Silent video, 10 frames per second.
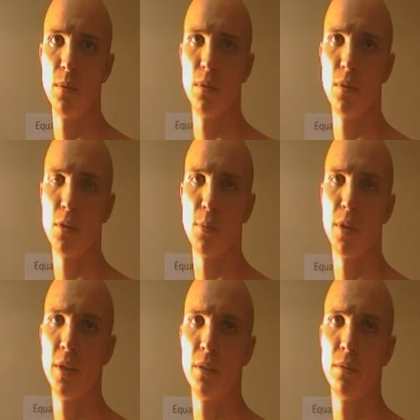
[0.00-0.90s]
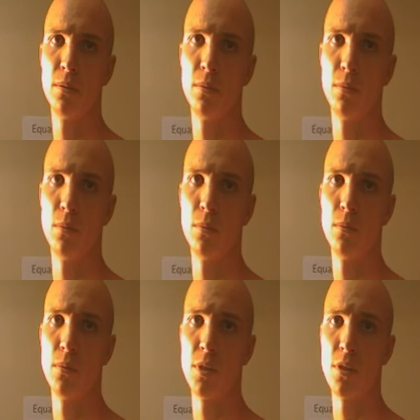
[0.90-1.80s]
that will explain
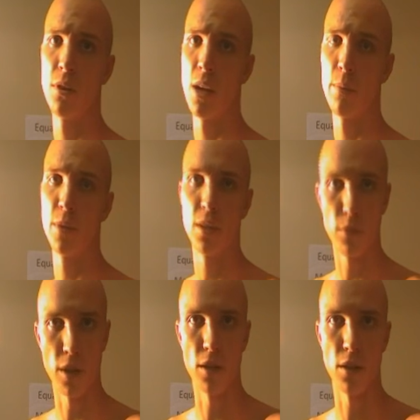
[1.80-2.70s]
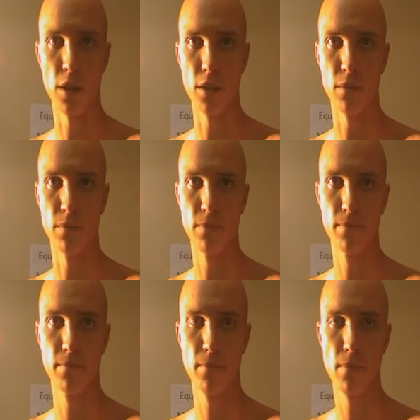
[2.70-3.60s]
what started happening when I got here
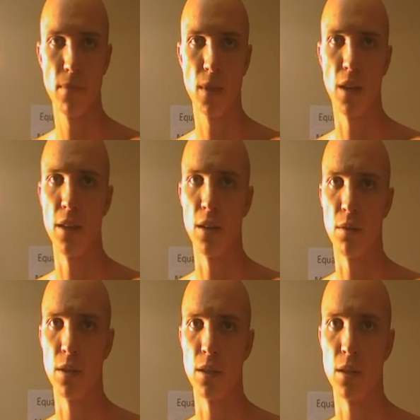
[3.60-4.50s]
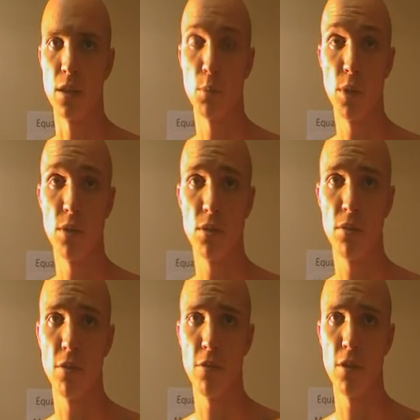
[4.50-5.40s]
and how I
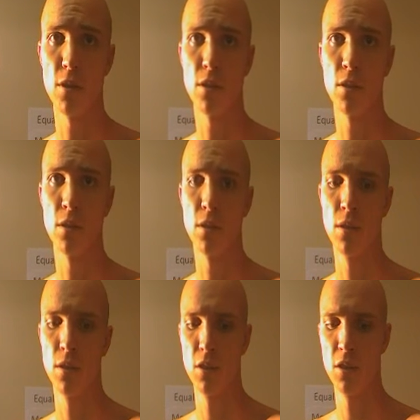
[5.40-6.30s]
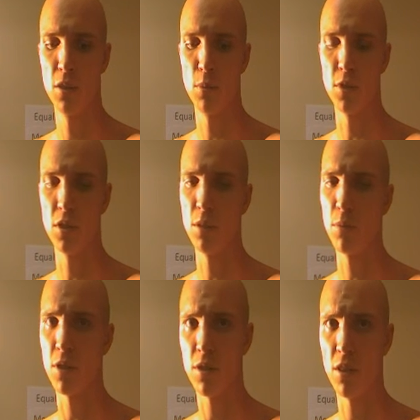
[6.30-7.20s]
experienced everything,
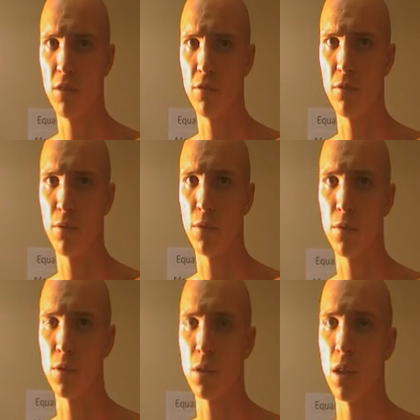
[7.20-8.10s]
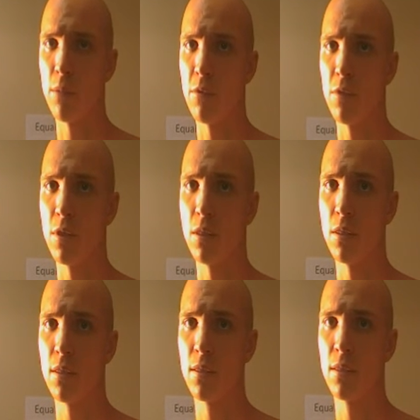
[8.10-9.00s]
especially myself for the first time
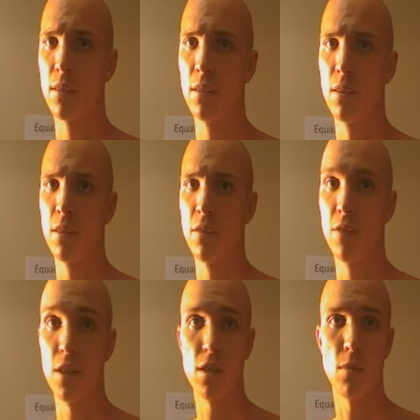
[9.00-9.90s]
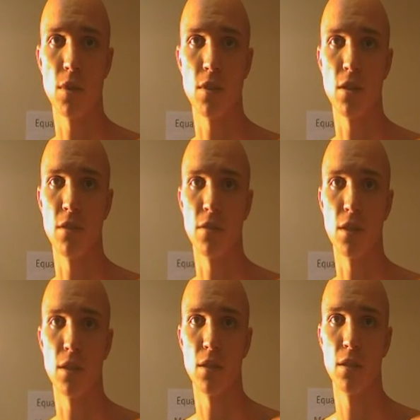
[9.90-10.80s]
within facing
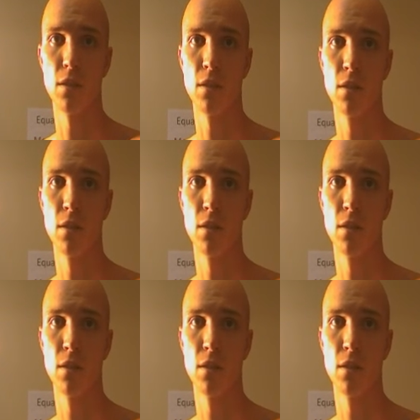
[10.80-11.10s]
myself, and